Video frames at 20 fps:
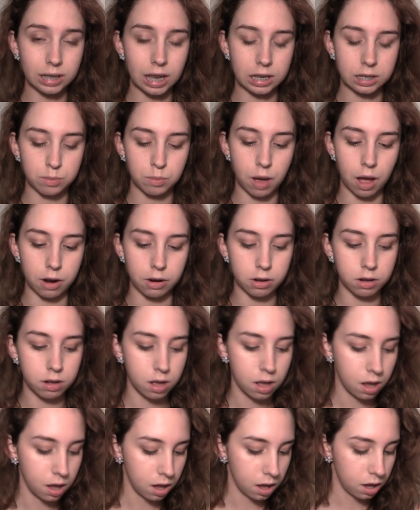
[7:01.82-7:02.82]
size bottle
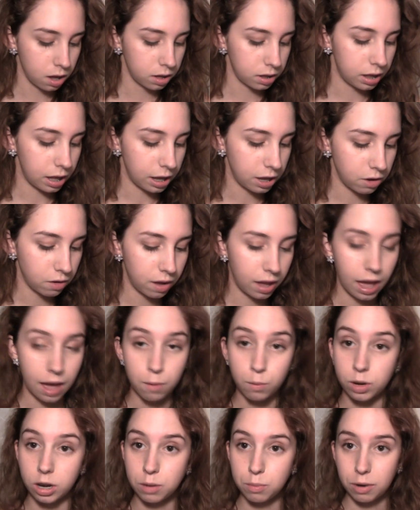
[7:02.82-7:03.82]
that you
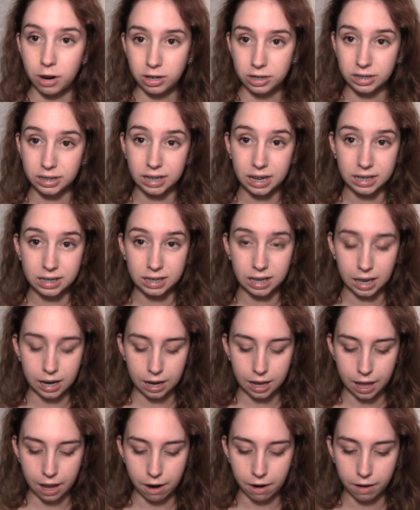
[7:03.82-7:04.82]
get when you purchase a
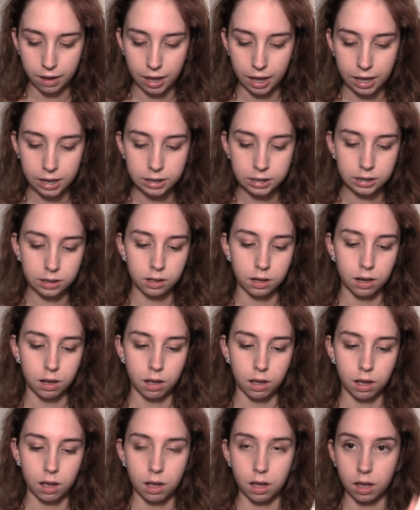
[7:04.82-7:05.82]
skincare kit.
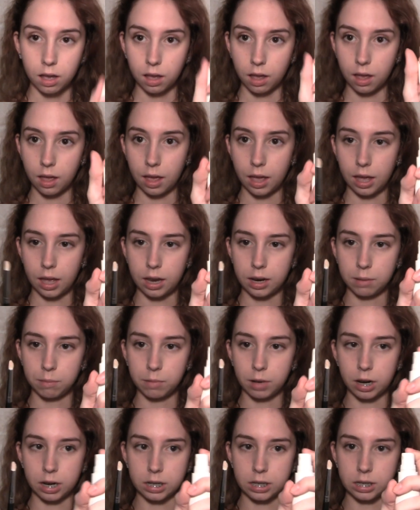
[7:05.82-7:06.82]
And
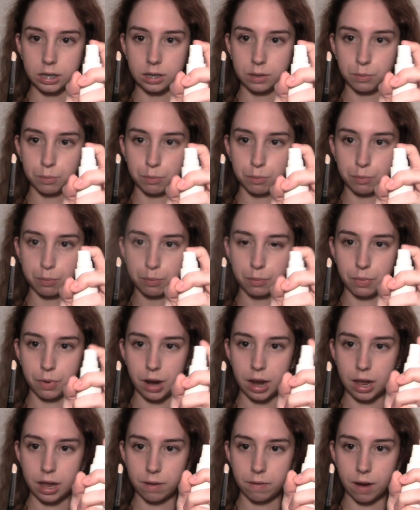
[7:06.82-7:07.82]
I'm going to
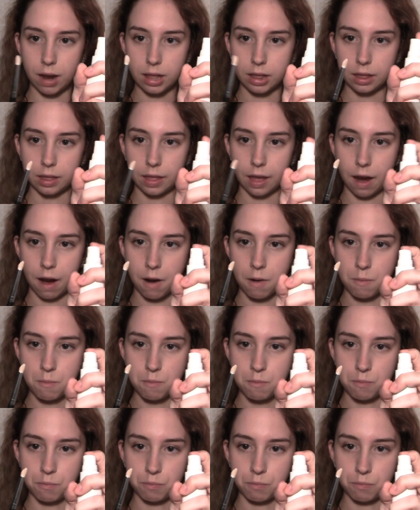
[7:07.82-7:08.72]
spray right there.